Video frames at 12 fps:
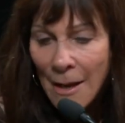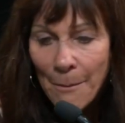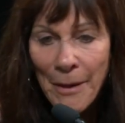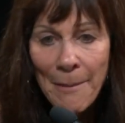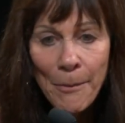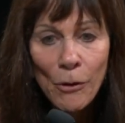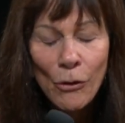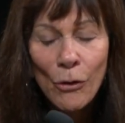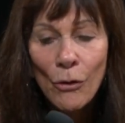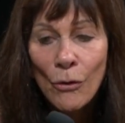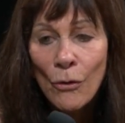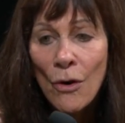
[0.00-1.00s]
people
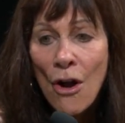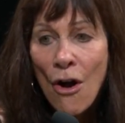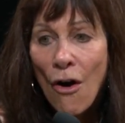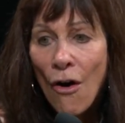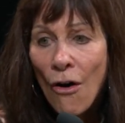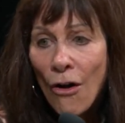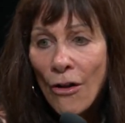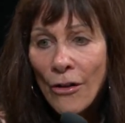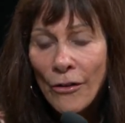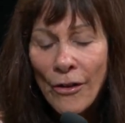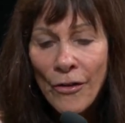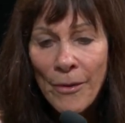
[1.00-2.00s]
who all
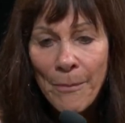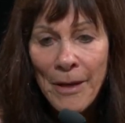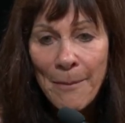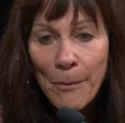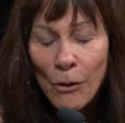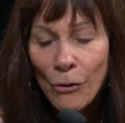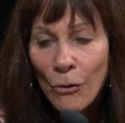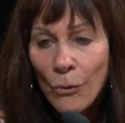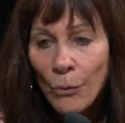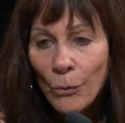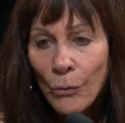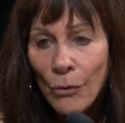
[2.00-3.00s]
the people
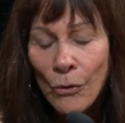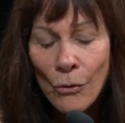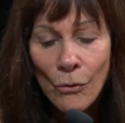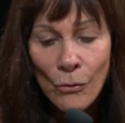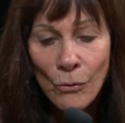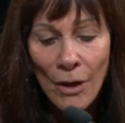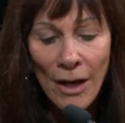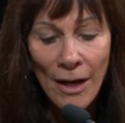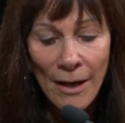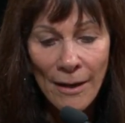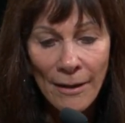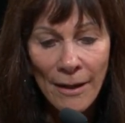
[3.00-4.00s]
who who
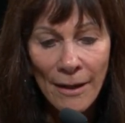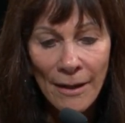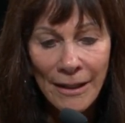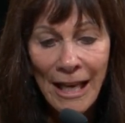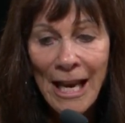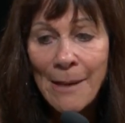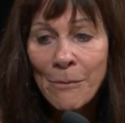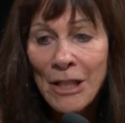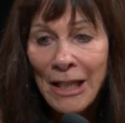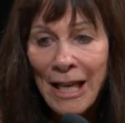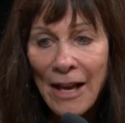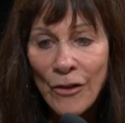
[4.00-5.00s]
uh, uh, came
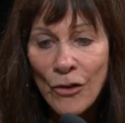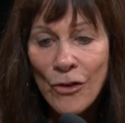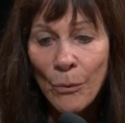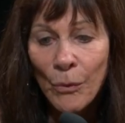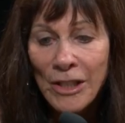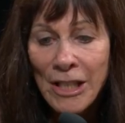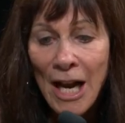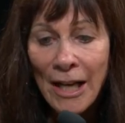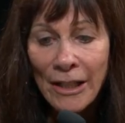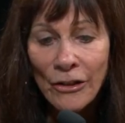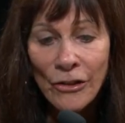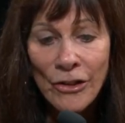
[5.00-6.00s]
together, the
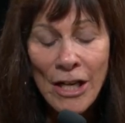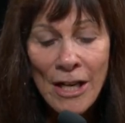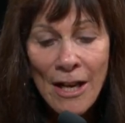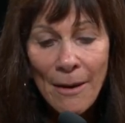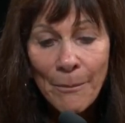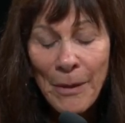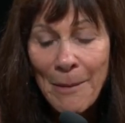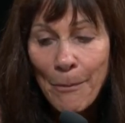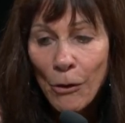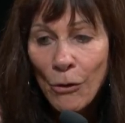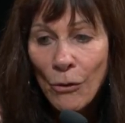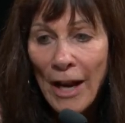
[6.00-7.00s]
retired
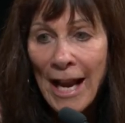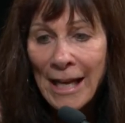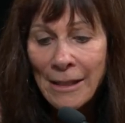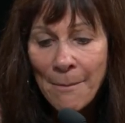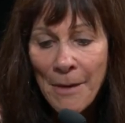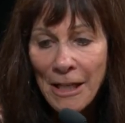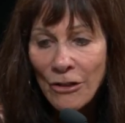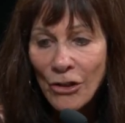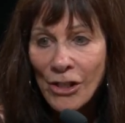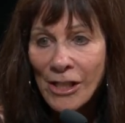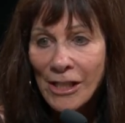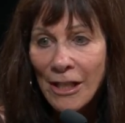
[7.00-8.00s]
people who animators
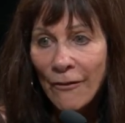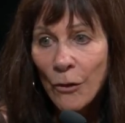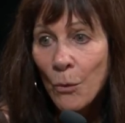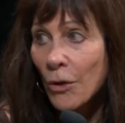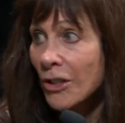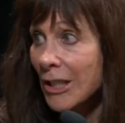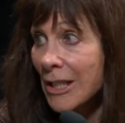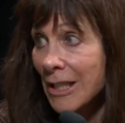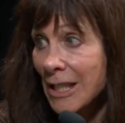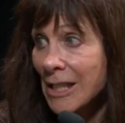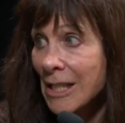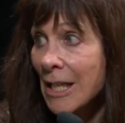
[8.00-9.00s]
and stuff who worked at
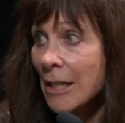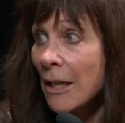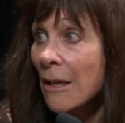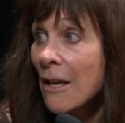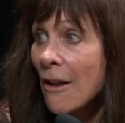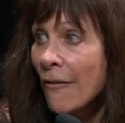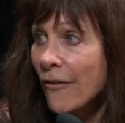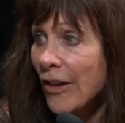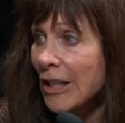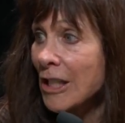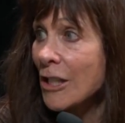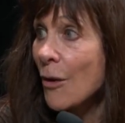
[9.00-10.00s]
Disney to
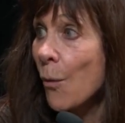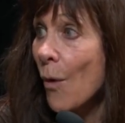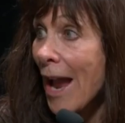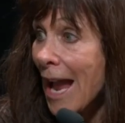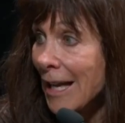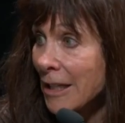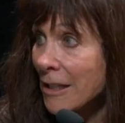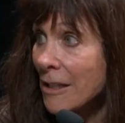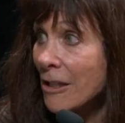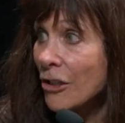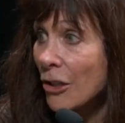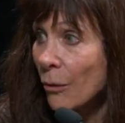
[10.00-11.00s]
fix the
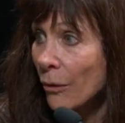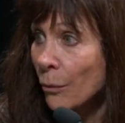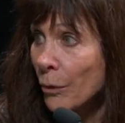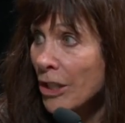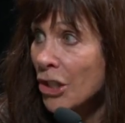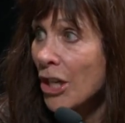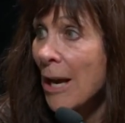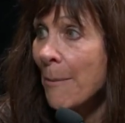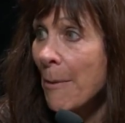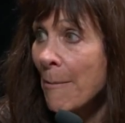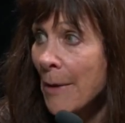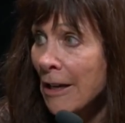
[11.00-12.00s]
wagons to reshape
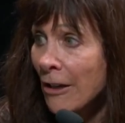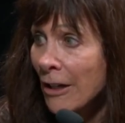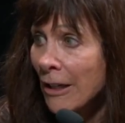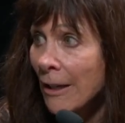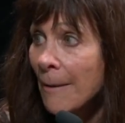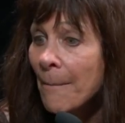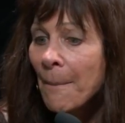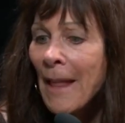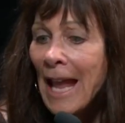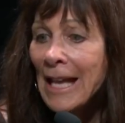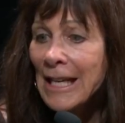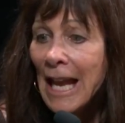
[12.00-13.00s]
America,
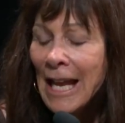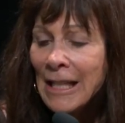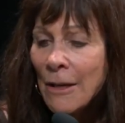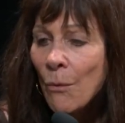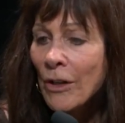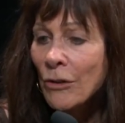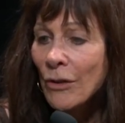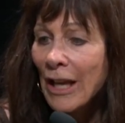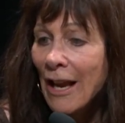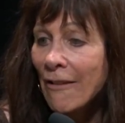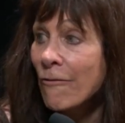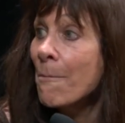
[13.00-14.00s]
and anyone who
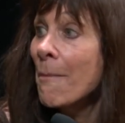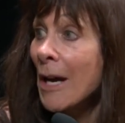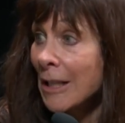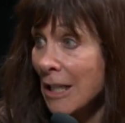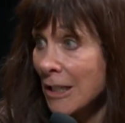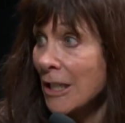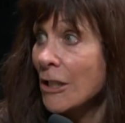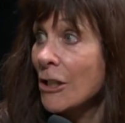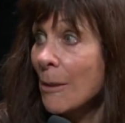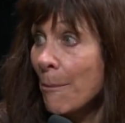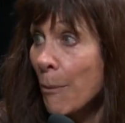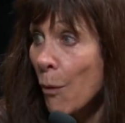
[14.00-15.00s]
gave money to
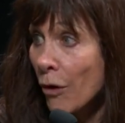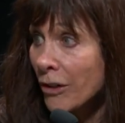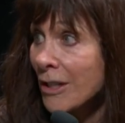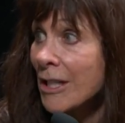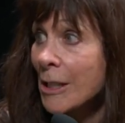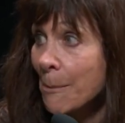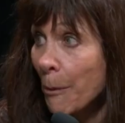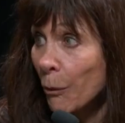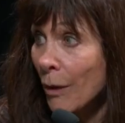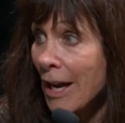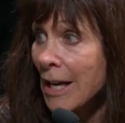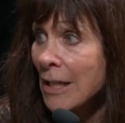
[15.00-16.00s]
support this
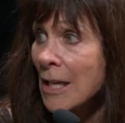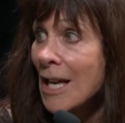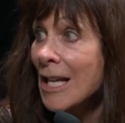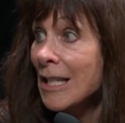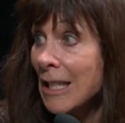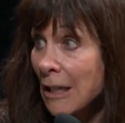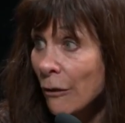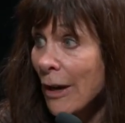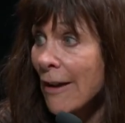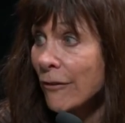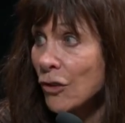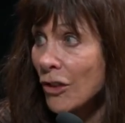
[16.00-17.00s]
parade year
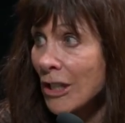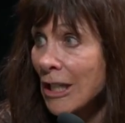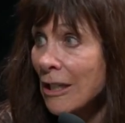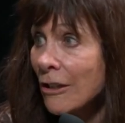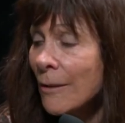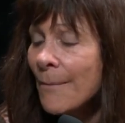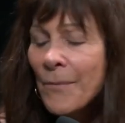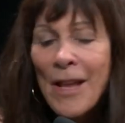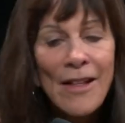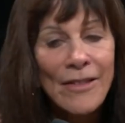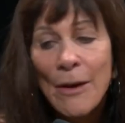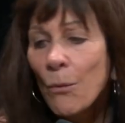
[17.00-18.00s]
after year,
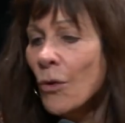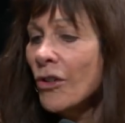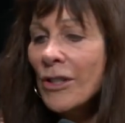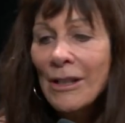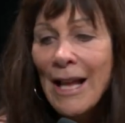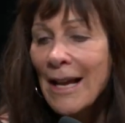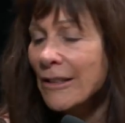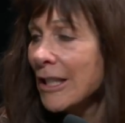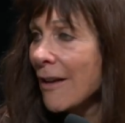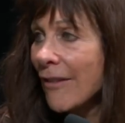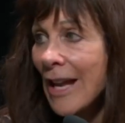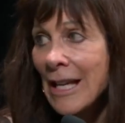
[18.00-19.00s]
they weren't allowed to
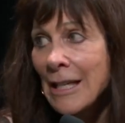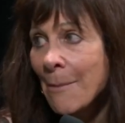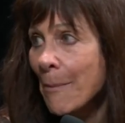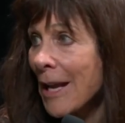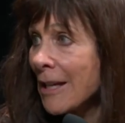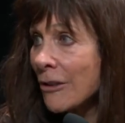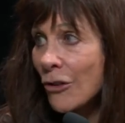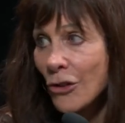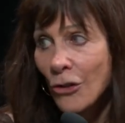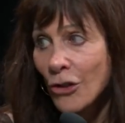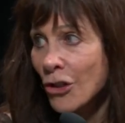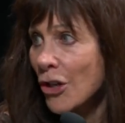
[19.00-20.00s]
have any banners
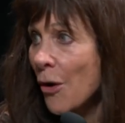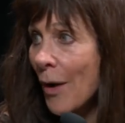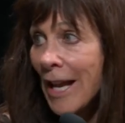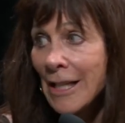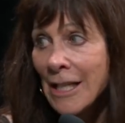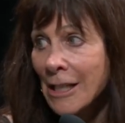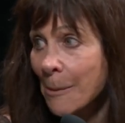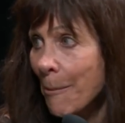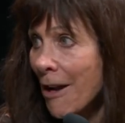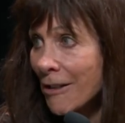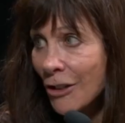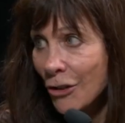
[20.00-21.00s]
or show any
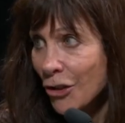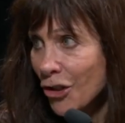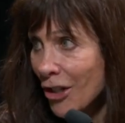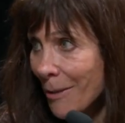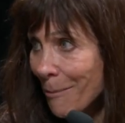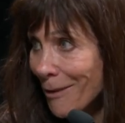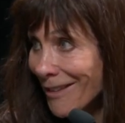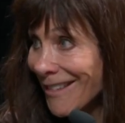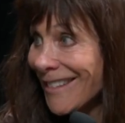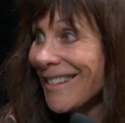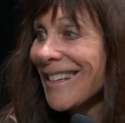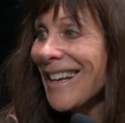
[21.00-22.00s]
sponsorship.
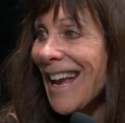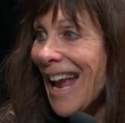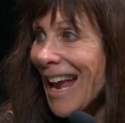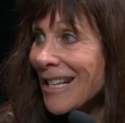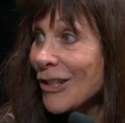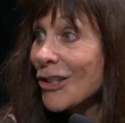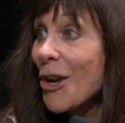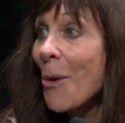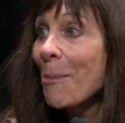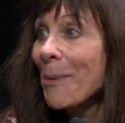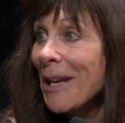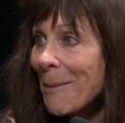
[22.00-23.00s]
Wow. And so
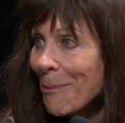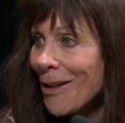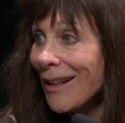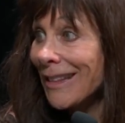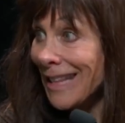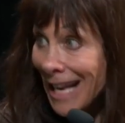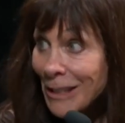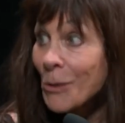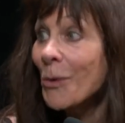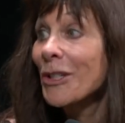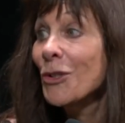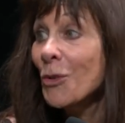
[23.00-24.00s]
people, that's
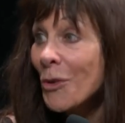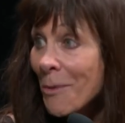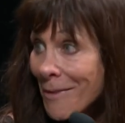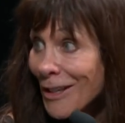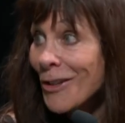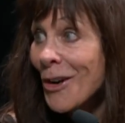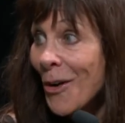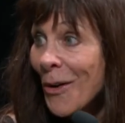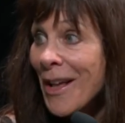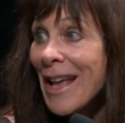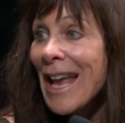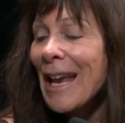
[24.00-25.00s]
what drew you know,
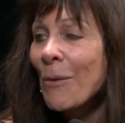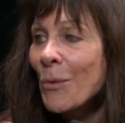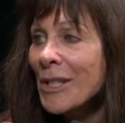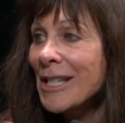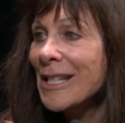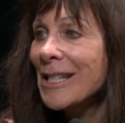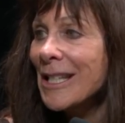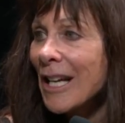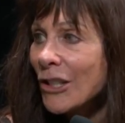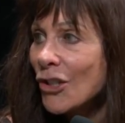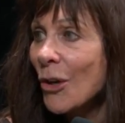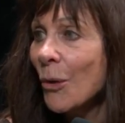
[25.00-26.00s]
it was such a